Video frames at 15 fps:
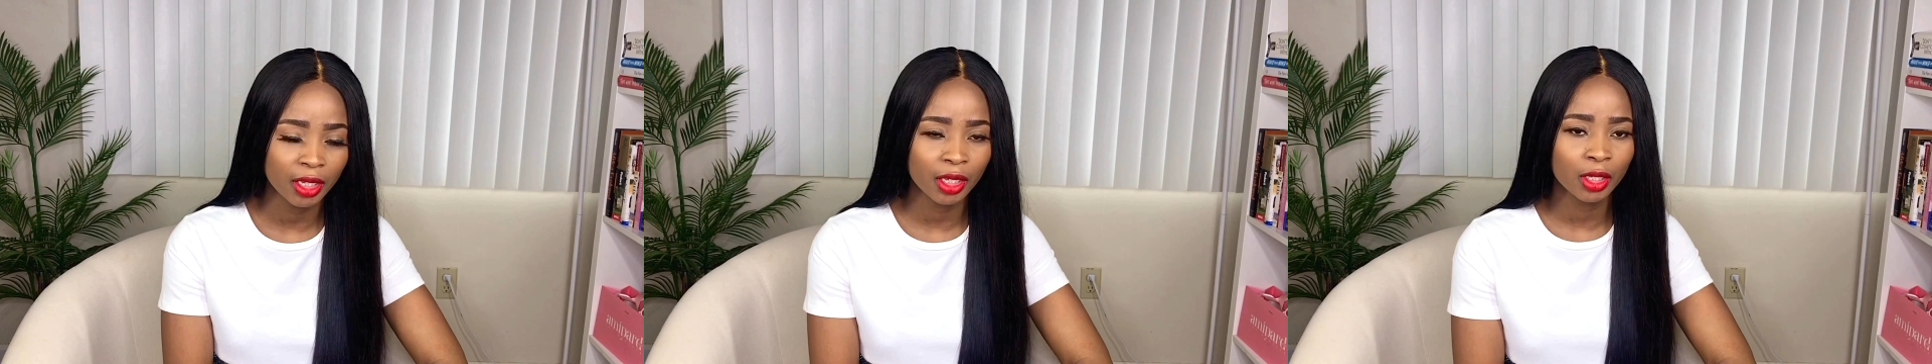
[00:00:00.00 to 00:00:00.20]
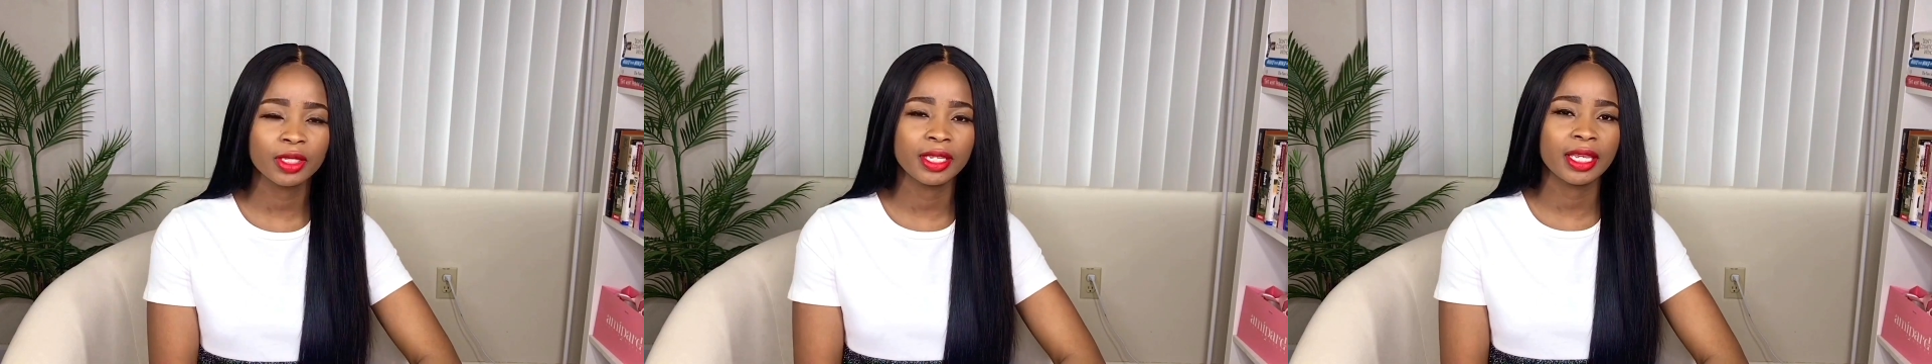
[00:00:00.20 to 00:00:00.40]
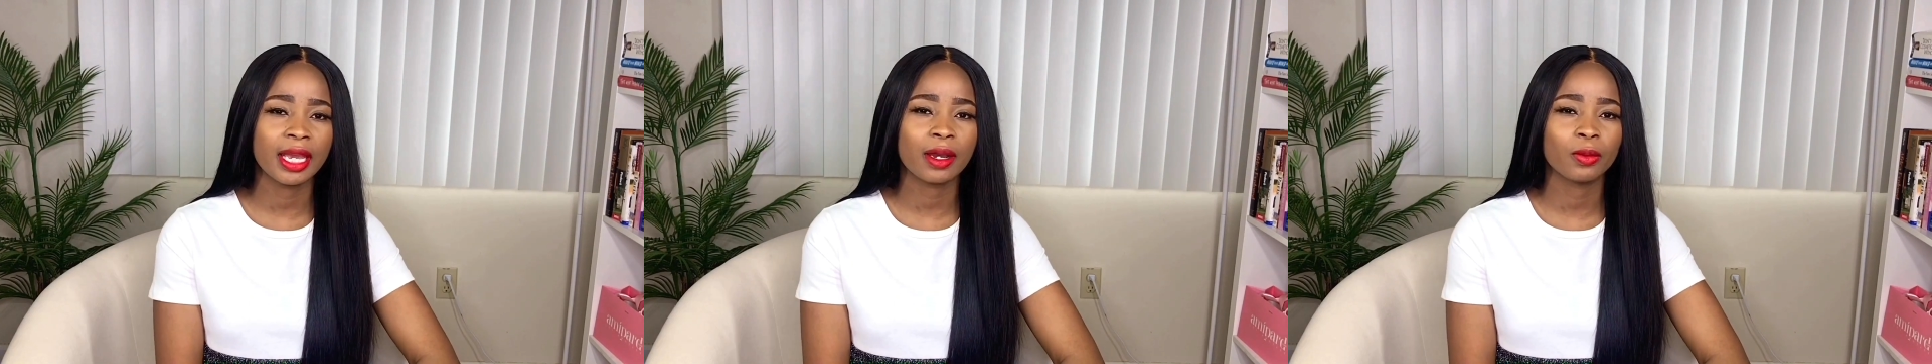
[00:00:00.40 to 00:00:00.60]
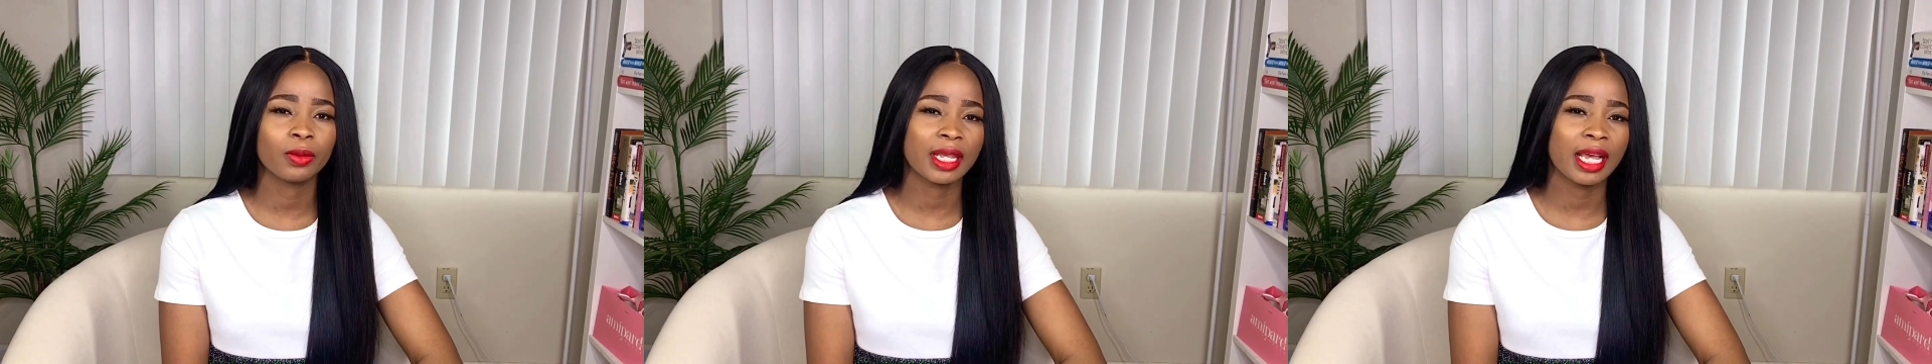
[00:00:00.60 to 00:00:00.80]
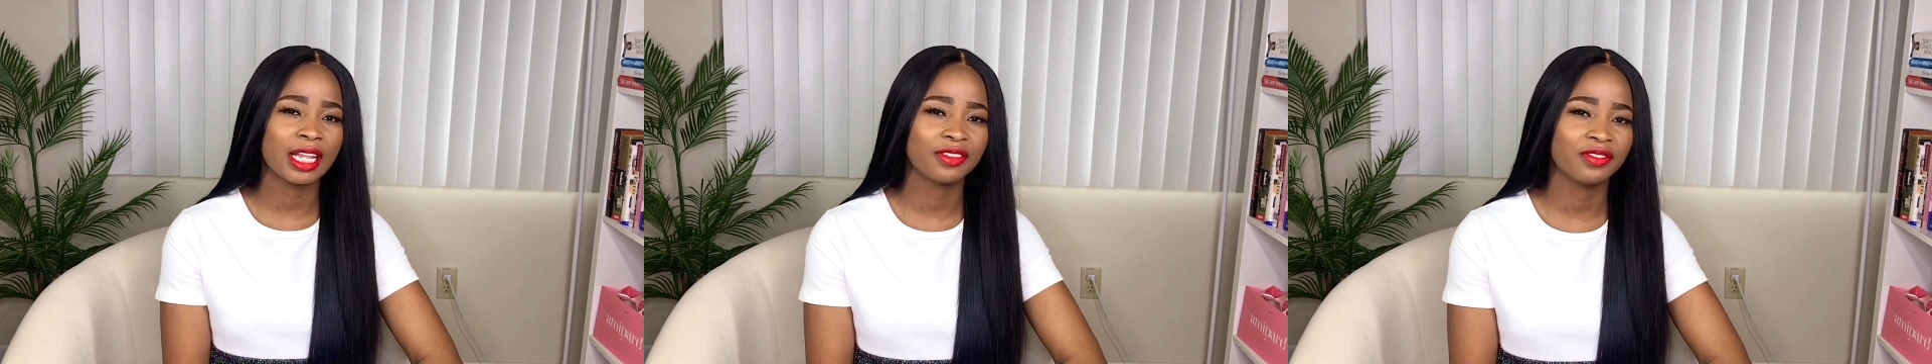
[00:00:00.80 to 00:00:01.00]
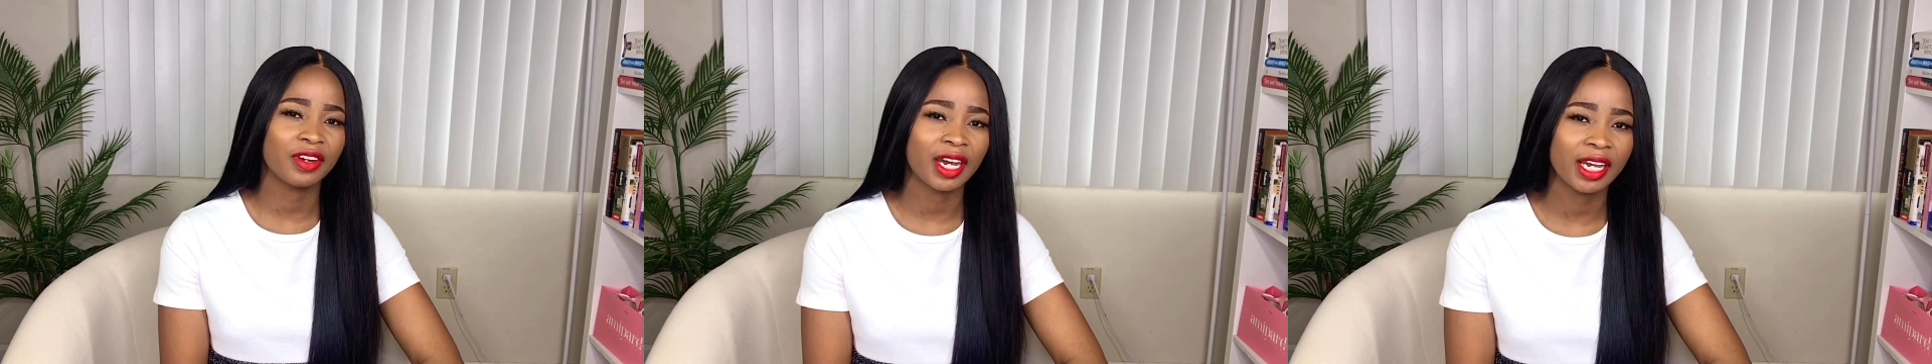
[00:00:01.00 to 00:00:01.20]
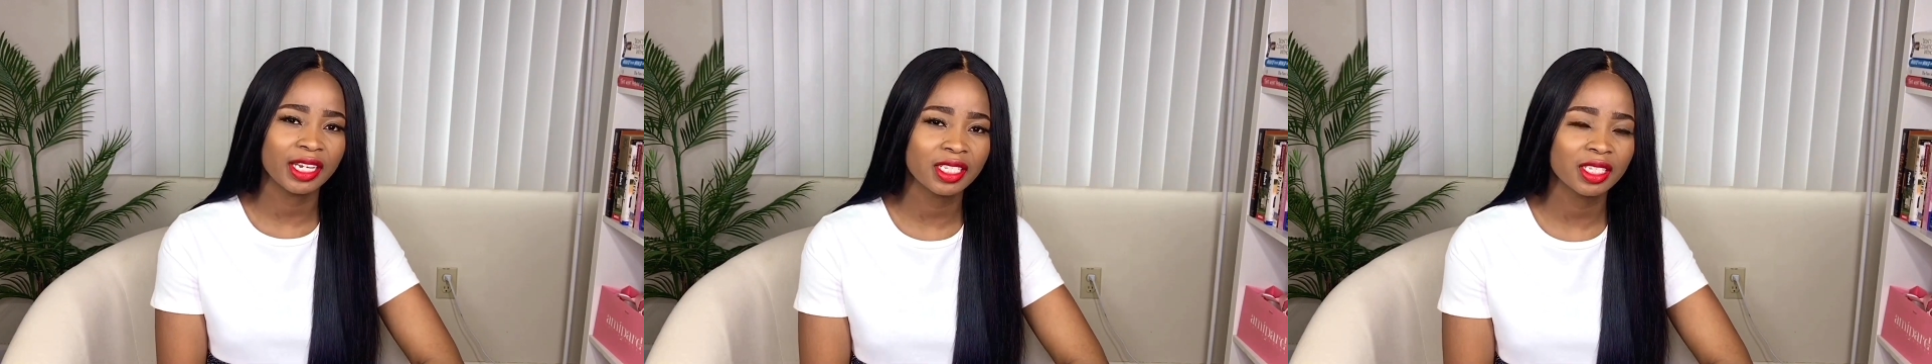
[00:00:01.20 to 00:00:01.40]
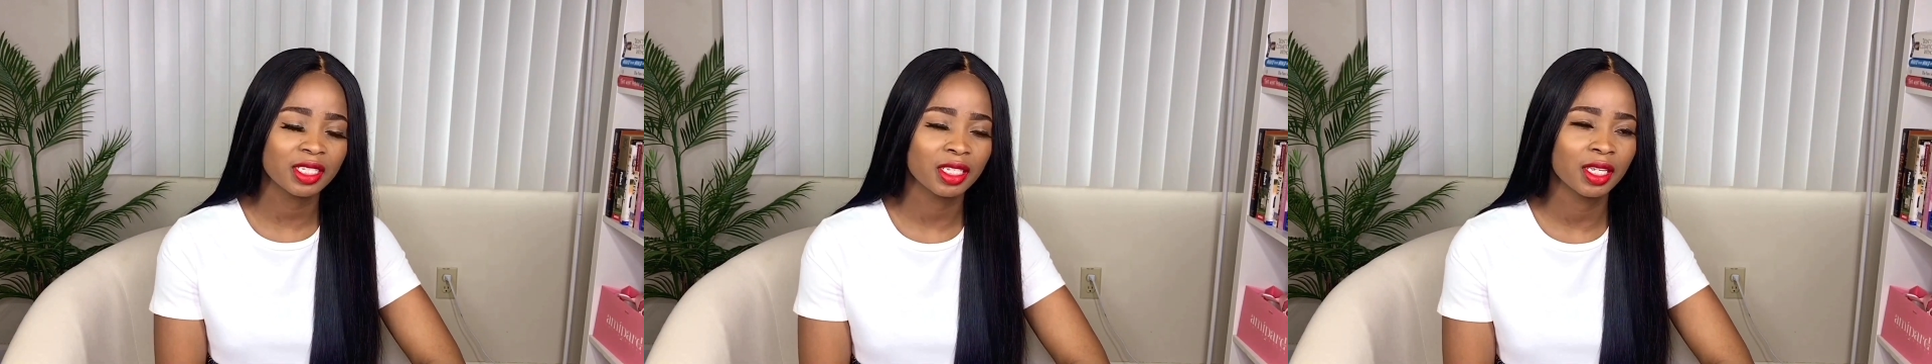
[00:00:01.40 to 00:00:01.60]
I would advise
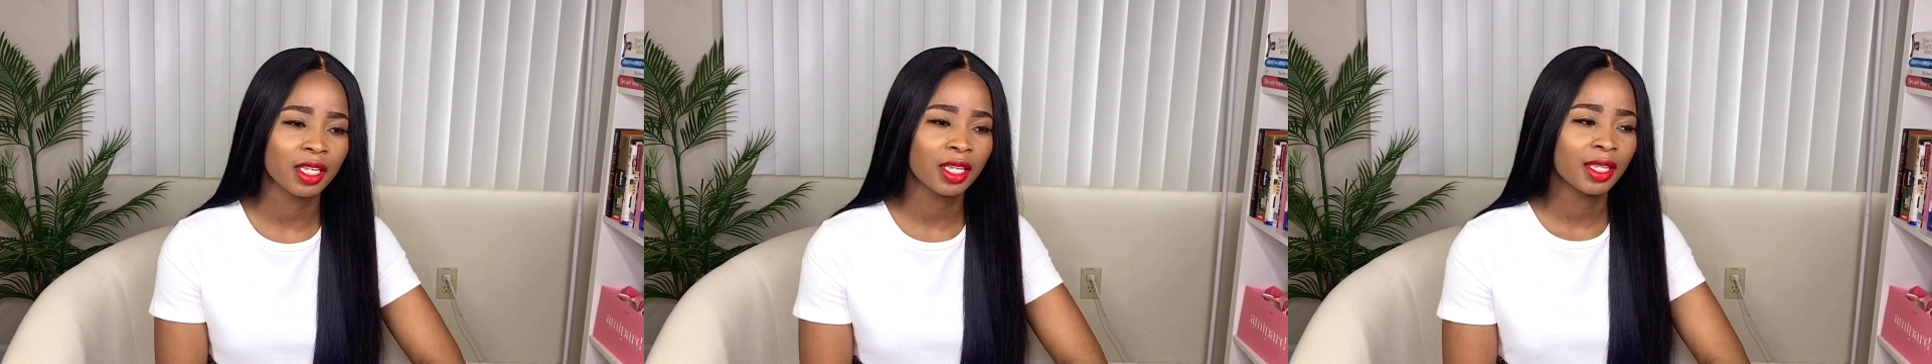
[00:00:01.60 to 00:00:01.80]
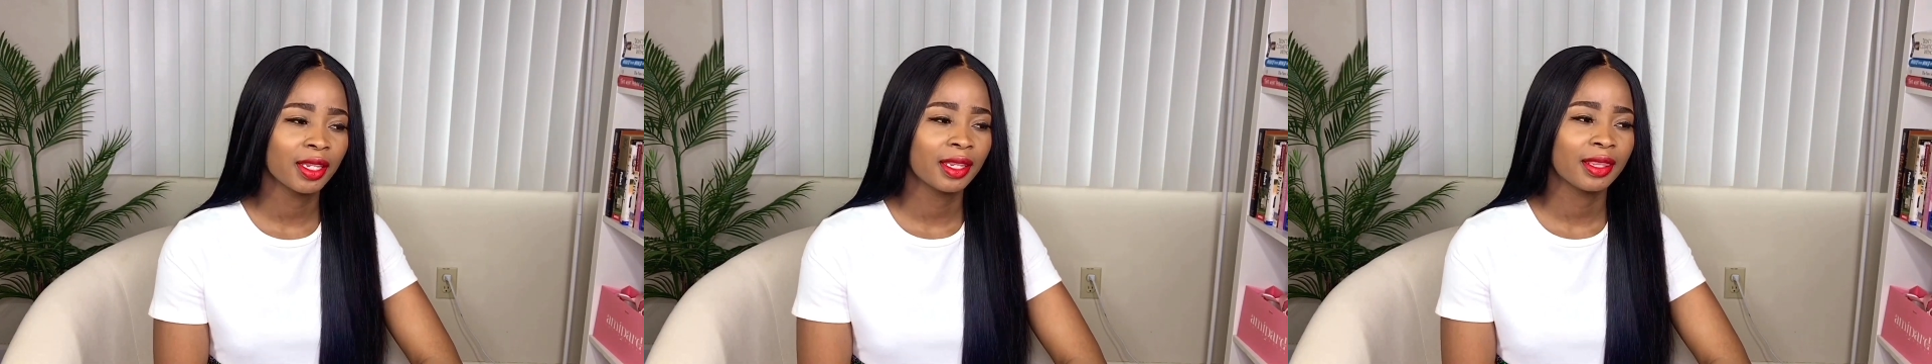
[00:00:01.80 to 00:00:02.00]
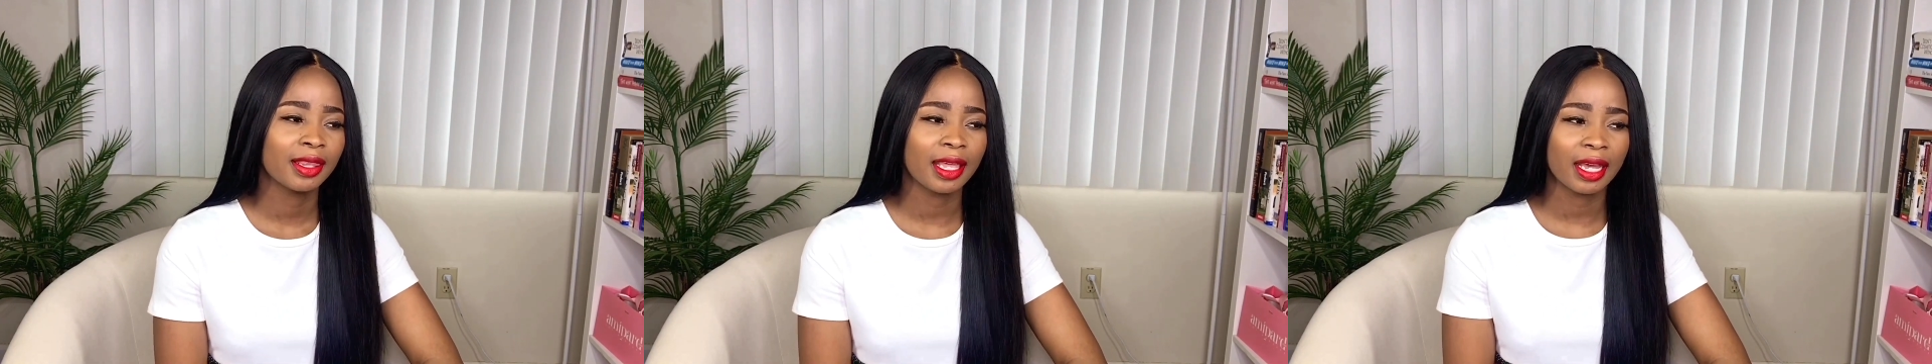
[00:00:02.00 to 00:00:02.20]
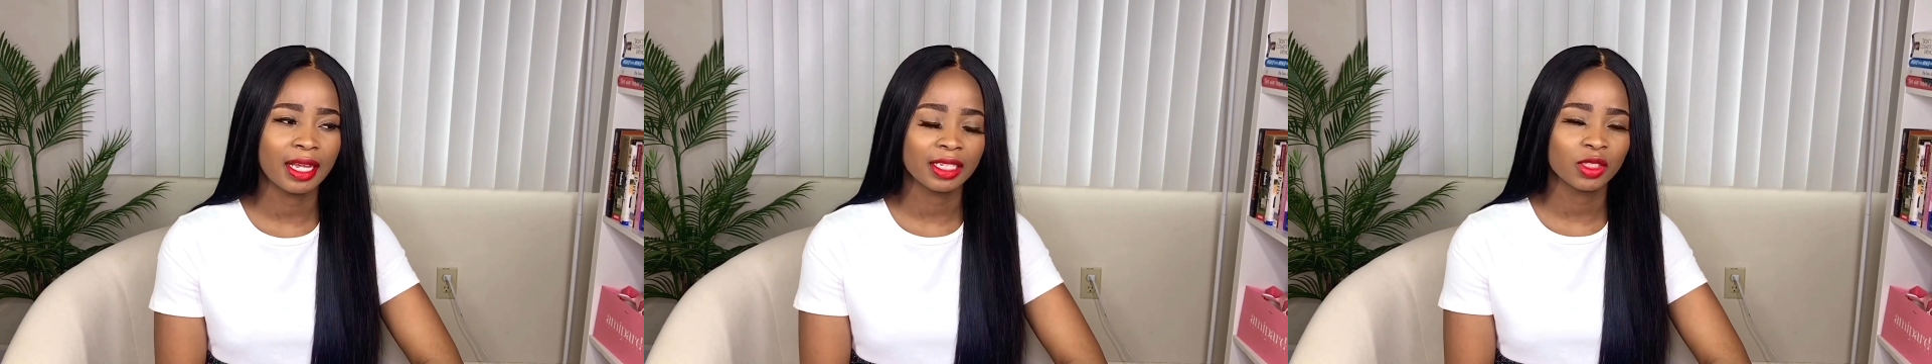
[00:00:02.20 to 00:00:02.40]
that